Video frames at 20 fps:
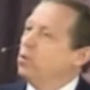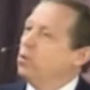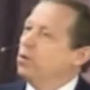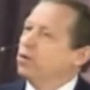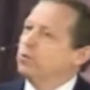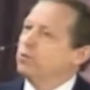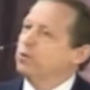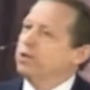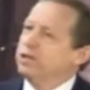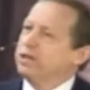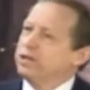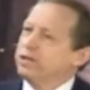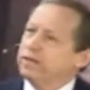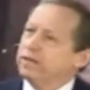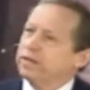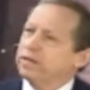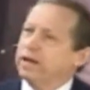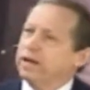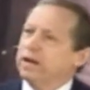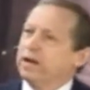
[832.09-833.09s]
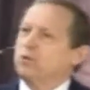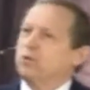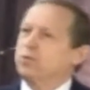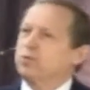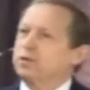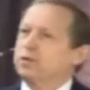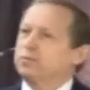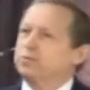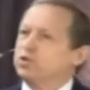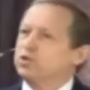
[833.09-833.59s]
When we did
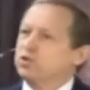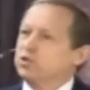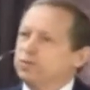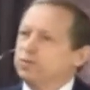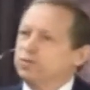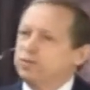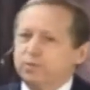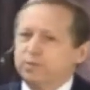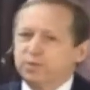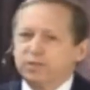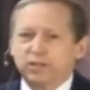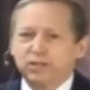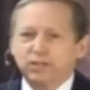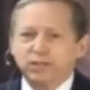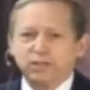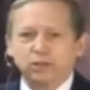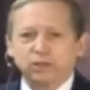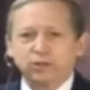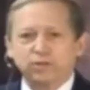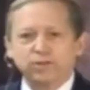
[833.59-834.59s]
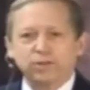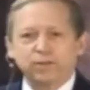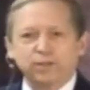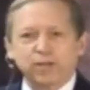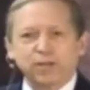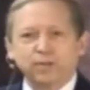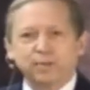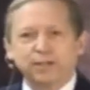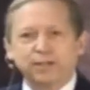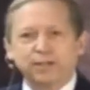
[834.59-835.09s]
that, we observed a particular
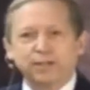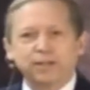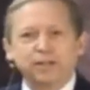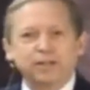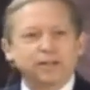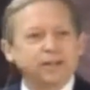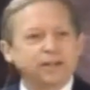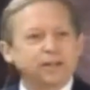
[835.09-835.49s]
phenomenon.